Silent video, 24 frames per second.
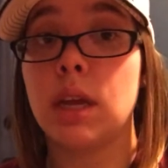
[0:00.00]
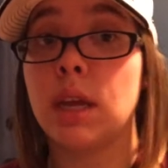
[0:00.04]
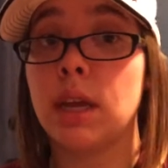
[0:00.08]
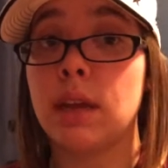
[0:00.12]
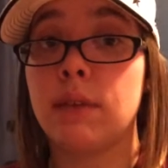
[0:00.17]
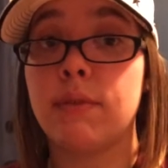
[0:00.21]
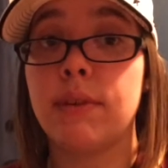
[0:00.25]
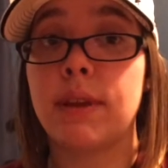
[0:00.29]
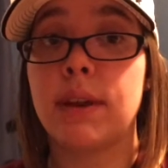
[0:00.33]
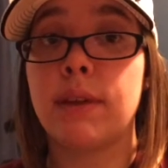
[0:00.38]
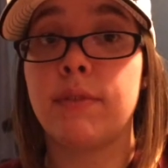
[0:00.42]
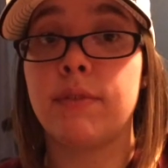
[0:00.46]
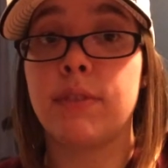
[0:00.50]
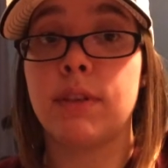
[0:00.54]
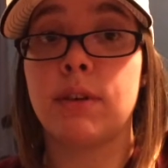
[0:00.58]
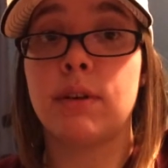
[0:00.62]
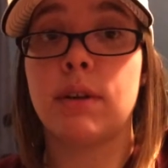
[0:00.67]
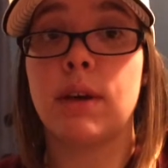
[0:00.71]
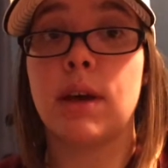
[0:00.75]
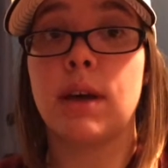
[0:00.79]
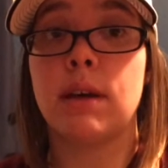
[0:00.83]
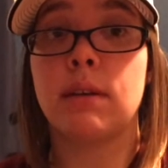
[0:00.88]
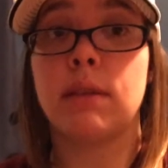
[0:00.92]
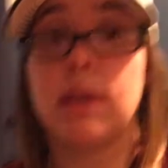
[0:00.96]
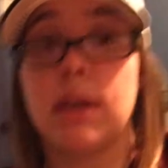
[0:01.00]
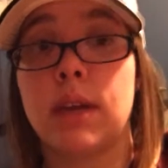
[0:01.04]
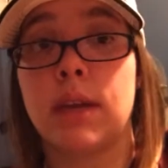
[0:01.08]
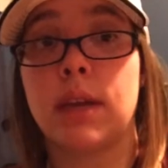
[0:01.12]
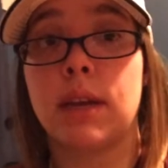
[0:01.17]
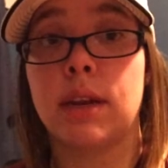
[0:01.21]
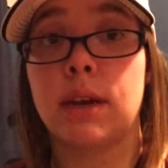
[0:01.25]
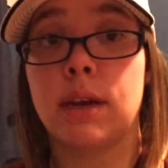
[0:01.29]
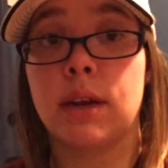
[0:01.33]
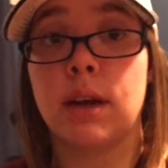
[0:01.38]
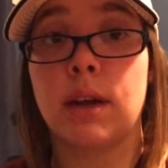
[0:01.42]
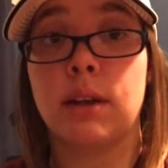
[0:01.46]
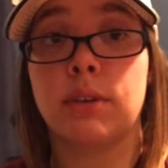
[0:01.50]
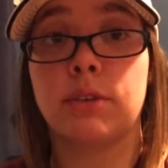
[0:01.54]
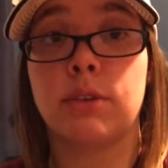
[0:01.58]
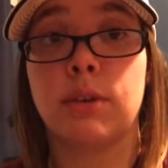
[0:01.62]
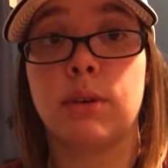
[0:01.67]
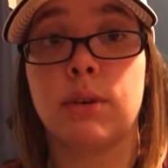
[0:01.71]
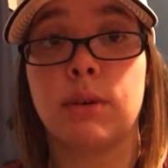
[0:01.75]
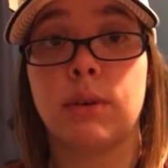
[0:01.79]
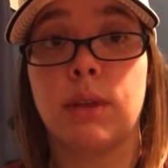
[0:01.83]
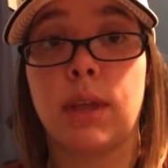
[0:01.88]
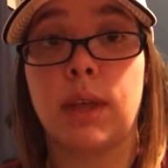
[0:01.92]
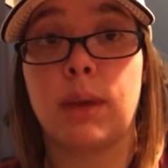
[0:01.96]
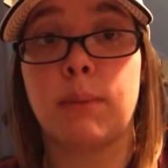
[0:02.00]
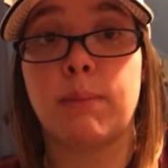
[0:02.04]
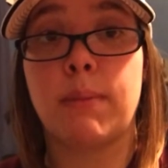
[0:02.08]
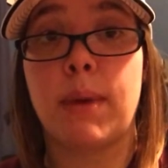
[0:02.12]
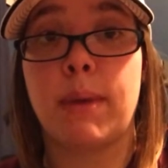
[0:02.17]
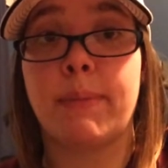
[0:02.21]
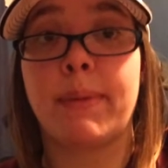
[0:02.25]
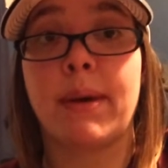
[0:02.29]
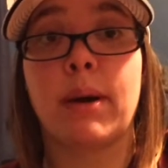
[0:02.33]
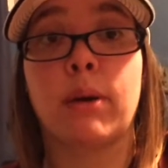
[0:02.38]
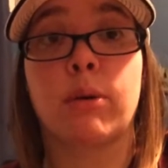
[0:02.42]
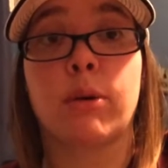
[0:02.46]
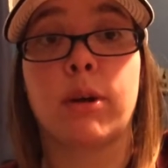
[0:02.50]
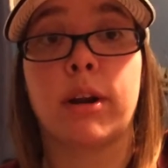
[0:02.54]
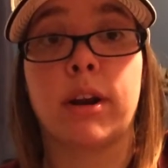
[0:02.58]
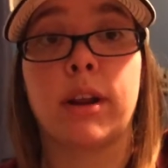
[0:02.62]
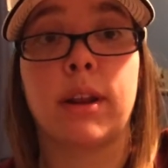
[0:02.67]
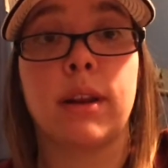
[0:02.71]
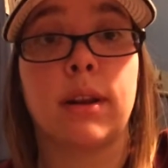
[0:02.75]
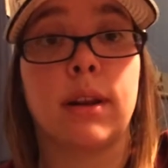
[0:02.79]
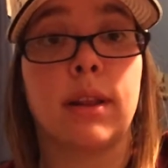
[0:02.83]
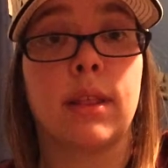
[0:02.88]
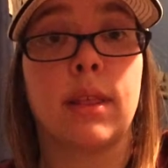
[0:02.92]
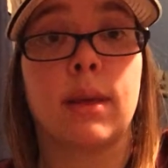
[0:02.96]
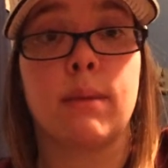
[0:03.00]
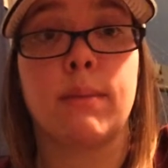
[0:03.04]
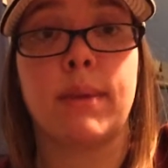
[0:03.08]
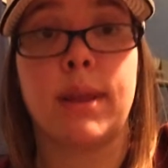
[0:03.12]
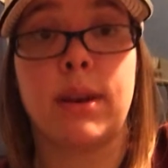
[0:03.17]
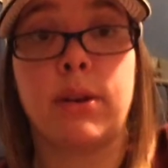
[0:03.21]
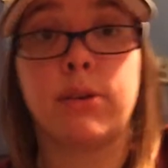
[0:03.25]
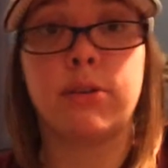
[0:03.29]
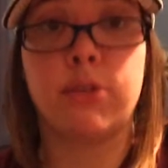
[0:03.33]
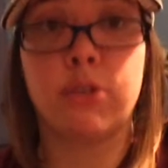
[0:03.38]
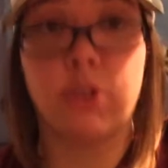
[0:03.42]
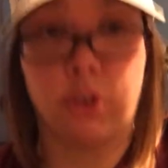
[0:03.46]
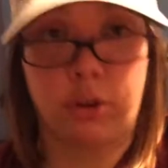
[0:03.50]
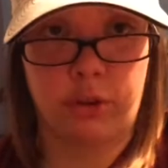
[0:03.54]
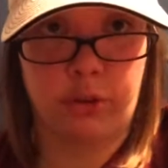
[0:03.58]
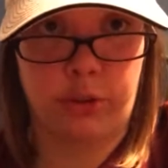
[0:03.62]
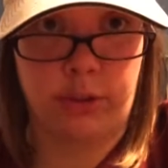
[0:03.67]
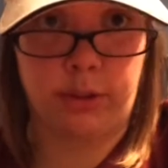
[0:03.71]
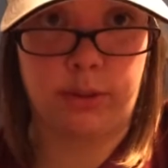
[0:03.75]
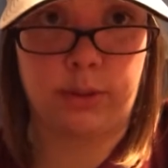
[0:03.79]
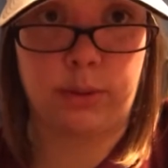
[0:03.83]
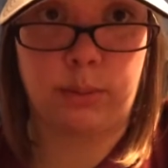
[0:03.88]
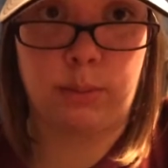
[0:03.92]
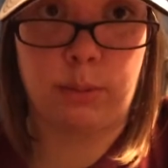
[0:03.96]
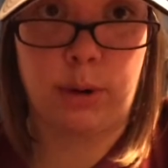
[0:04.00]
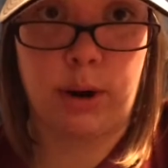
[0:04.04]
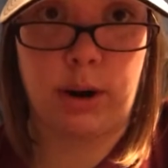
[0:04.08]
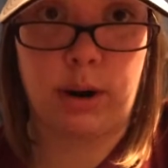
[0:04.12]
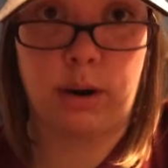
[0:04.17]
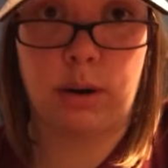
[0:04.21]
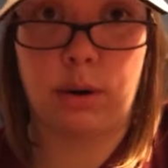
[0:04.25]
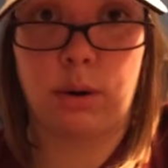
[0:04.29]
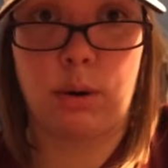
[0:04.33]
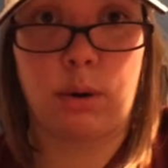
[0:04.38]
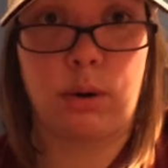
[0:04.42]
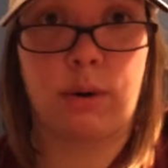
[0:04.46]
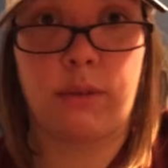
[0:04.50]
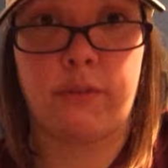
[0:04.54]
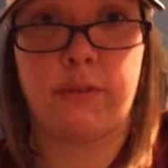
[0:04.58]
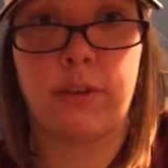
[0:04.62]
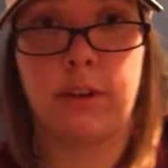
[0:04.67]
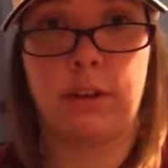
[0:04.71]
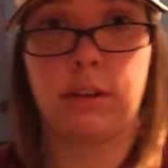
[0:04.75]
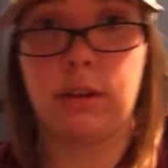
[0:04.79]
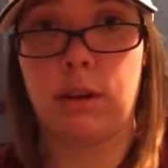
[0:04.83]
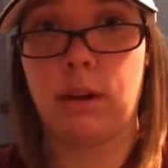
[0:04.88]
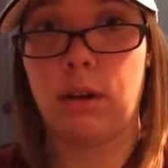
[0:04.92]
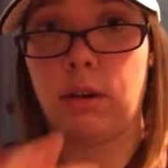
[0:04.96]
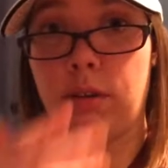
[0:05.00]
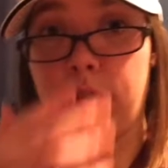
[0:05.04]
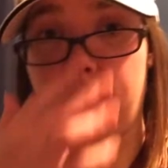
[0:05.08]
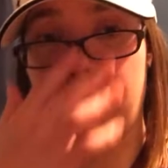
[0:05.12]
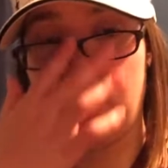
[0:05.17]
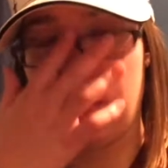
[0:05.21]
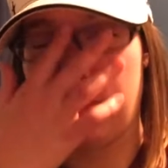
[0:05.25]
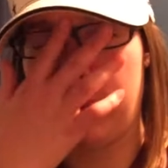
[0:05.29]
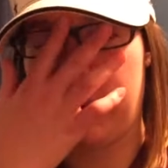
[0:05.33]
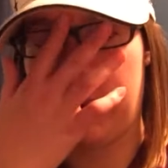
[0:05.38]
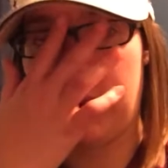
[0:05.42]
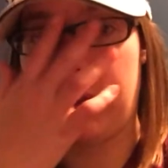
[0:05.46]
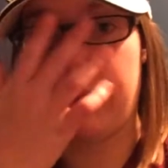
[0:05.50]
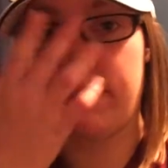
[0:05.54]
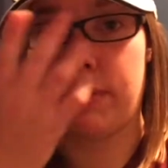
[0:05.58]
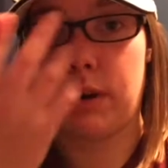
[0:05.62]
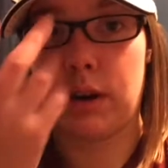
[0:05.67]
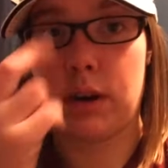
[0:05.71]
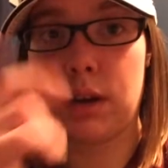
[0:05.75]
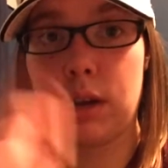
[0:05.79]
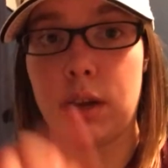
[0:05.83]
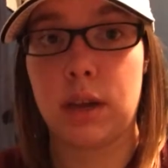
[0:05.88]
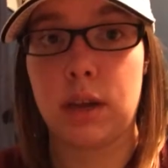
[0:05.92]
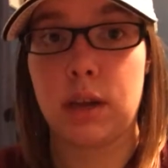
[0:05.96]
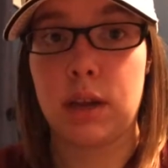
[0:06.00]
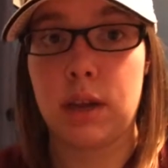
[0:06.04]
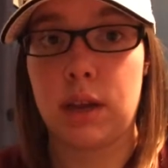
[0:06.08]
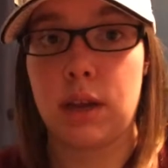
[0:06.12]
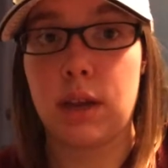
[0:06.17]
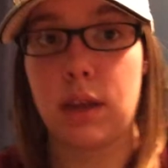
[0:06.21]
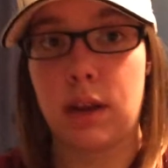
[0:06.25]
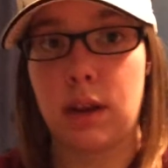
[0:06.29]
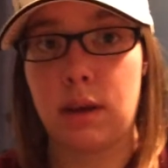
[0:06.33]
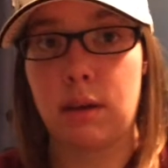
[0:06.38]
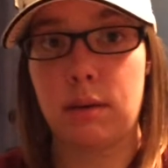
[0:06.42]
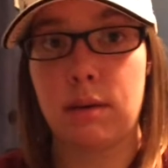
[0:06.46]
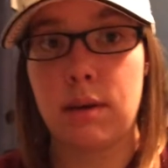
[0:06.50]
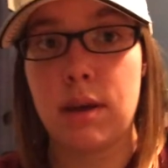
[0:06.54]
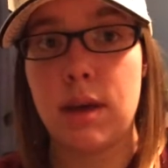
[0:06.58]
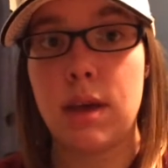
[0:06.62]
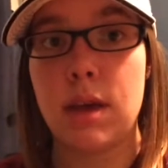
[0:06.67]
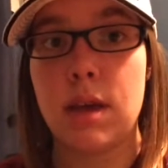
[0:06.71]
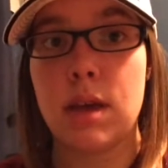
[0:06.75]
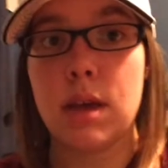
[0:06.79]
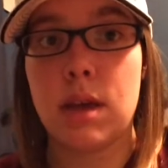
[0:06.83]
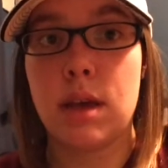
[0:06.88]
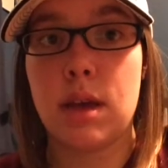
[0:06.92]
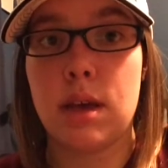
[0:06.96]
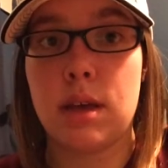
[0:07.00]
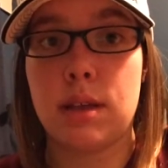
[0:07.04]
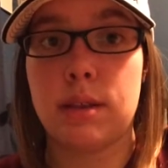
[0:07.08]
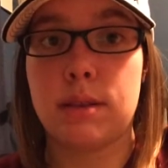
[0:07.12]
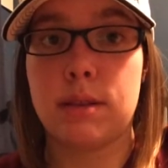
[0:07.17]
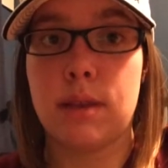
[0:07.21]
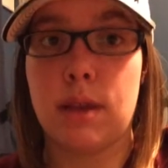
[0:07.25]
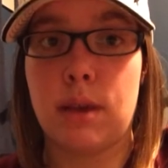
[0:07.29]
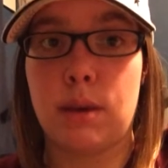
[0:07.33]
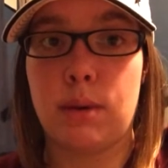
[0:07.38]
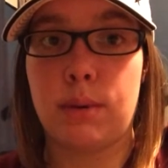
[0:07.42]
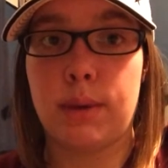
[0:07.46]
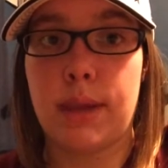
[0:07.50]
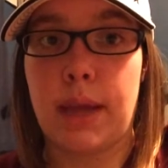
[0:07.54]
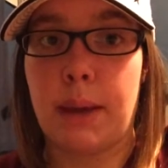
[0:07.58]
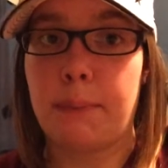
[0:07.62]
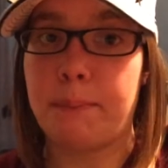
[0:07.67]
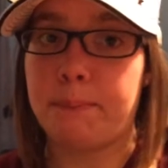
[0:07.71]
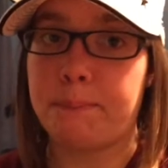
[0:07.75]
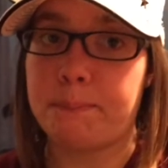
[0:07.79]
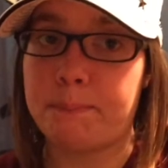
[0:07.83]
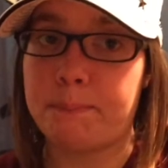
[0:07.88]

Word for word: Even if they're not like in a concert, like maybe I'll run into them in New Jersey somewhere or Philadelphia, whatever, you know? So yeah.